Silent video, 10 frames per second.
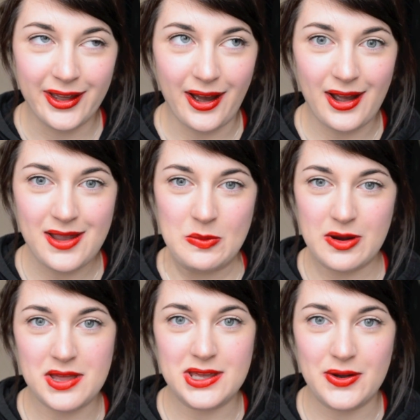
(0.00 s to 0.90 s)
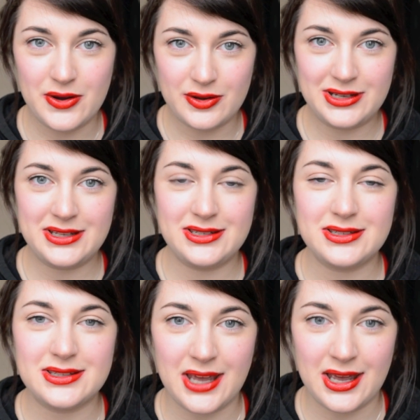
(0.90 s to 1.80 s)
I am wearing the
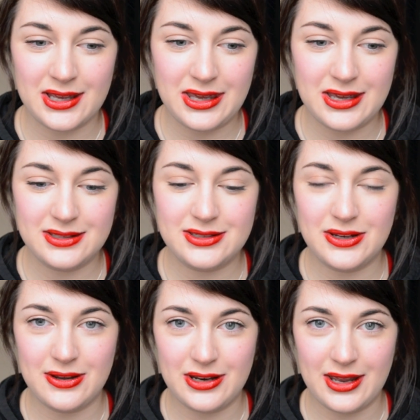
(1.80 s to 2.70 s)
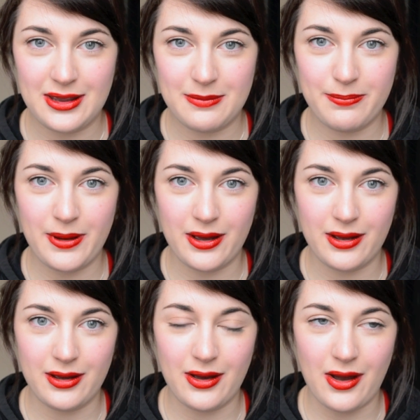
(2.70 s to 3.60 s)
oldest, skankiest hoodie, but
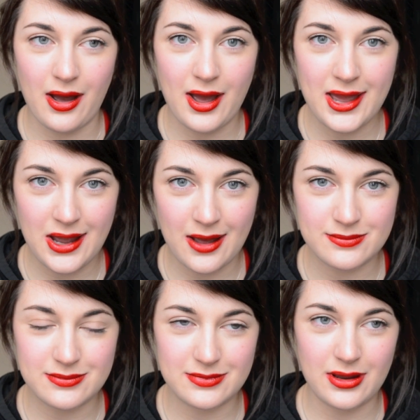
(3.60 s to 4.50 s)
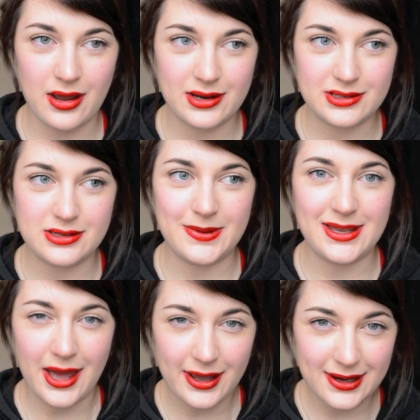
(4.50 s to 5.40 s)
I am going to be
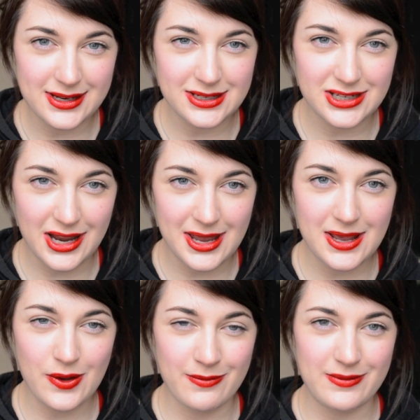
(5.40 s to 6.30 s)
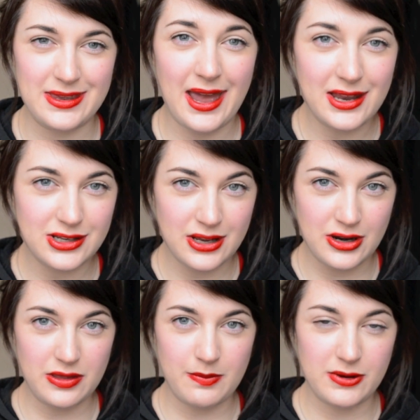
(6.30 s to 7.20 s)
that cliche of yet
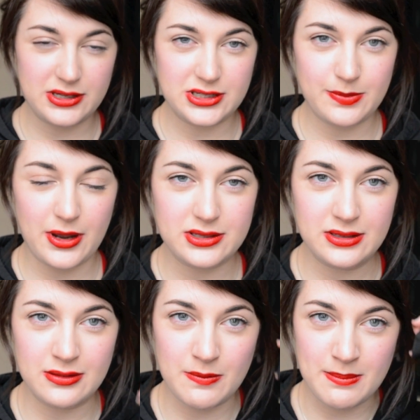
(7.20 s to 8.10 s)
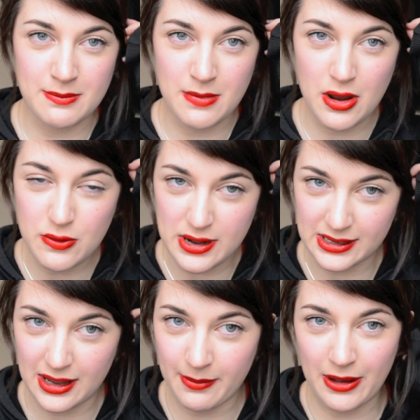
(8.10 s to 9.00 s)
another British person moaning
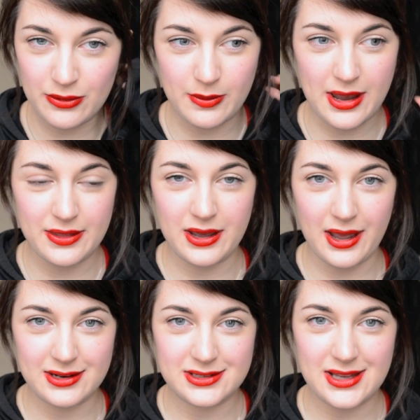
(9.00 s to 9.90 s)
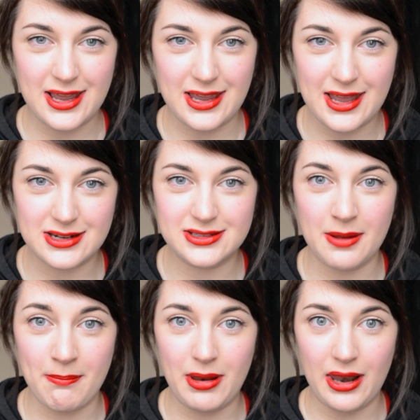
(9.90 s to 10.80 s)
about the weather and say it's
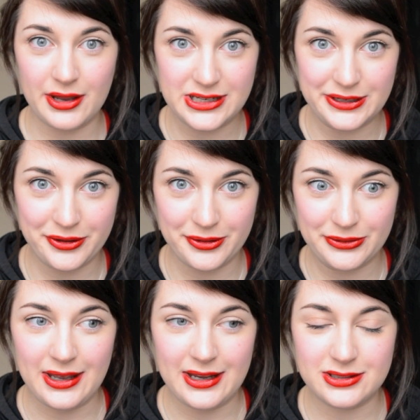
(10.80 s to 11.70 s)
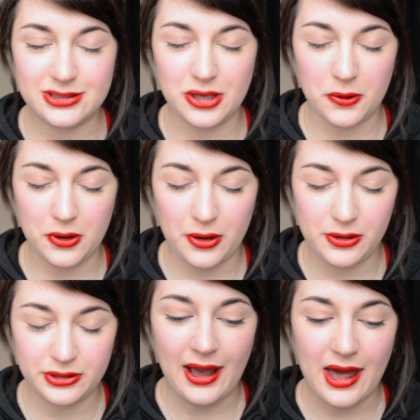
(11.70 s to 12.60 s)
bloody cold. It's so
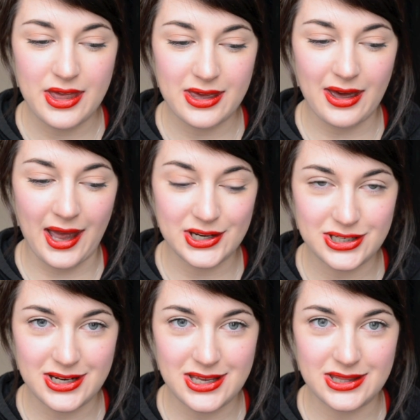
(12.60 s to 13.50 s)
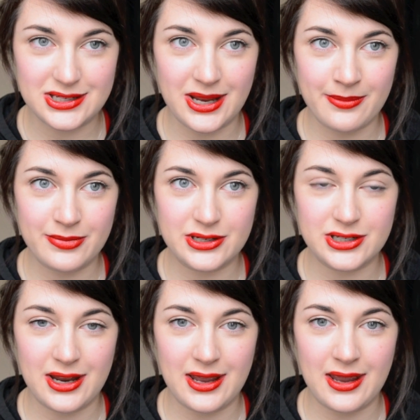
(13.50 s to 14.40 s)
cold. I think actually the
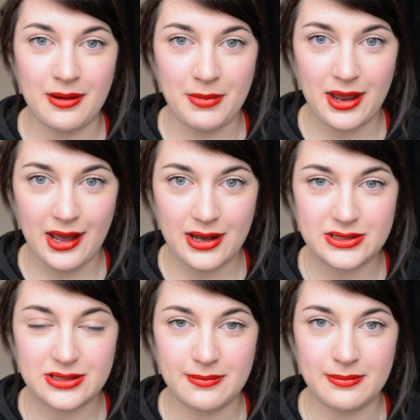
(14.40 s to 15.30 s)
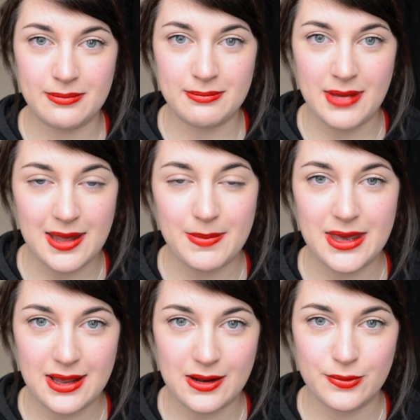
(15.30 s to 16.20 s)
temperature in my house may
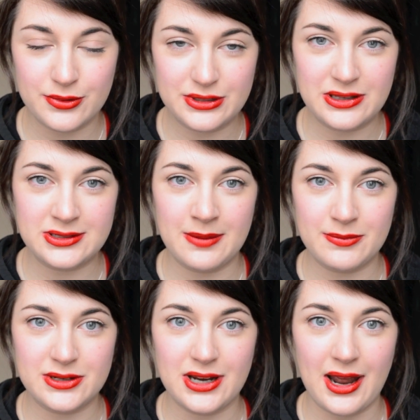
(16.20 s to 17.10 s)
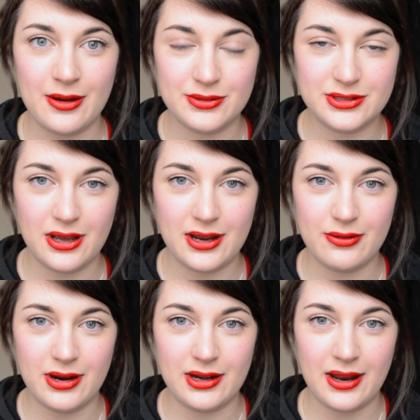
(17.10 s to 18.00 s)
be equal to the temperature
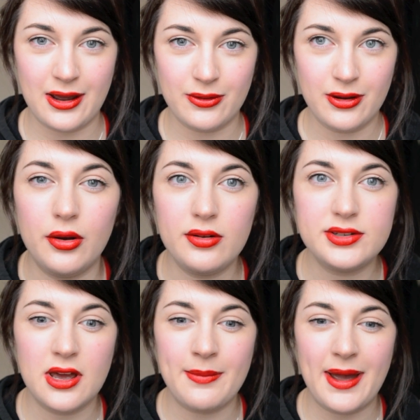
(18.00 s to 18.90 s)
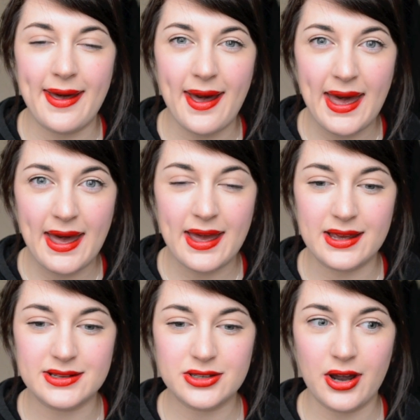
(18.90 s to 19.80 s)
outside right now. Also, my hair
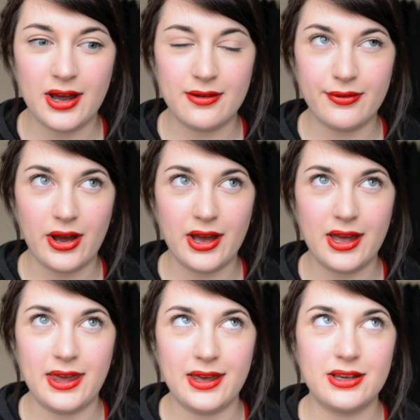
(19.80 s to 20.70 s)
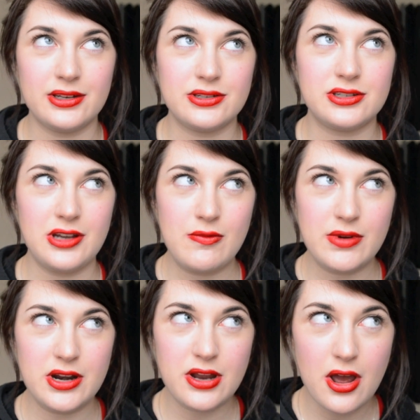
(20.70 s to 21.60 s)
is kind of like, don't
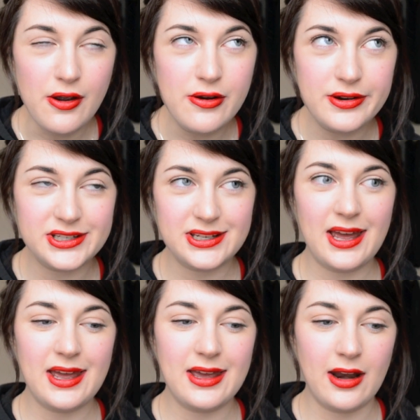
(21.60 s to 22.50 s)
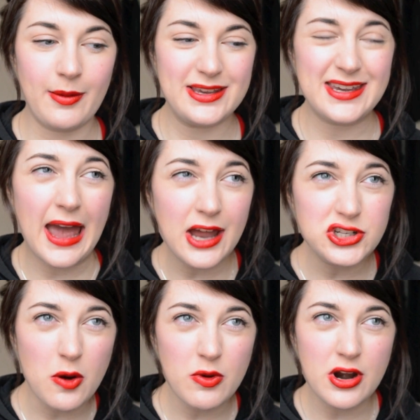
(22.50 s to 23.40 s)
want to know today, and I'm like, yeah,
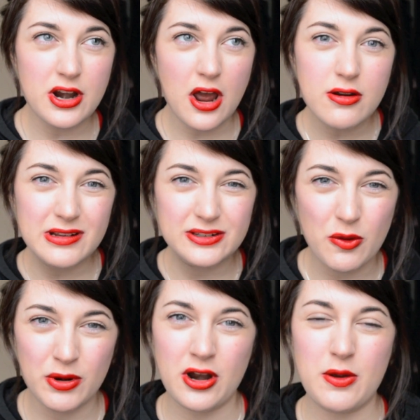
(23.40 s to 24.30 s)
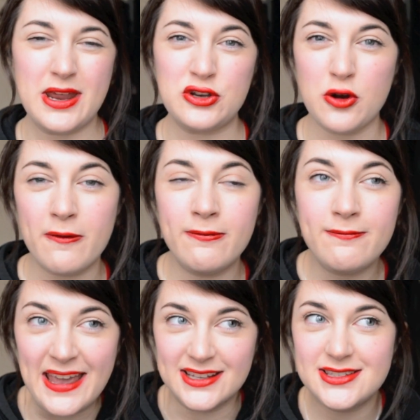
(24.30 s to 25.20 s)
don't want to know in your
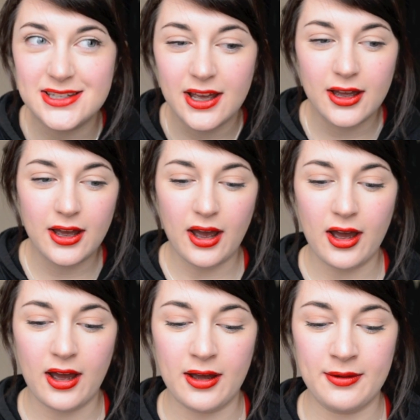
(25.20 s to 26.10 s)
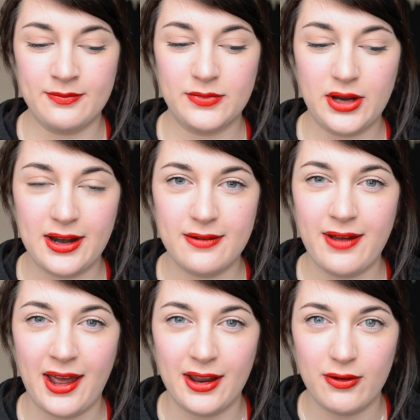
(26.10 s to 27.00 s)
face. Kind of
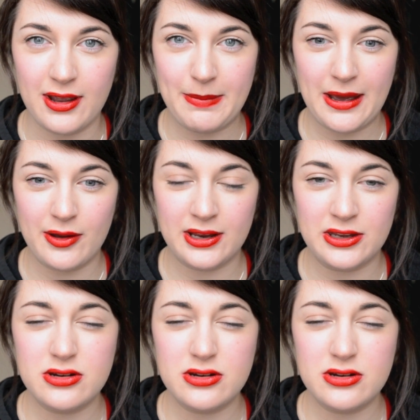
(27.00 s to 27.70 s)
angry about it.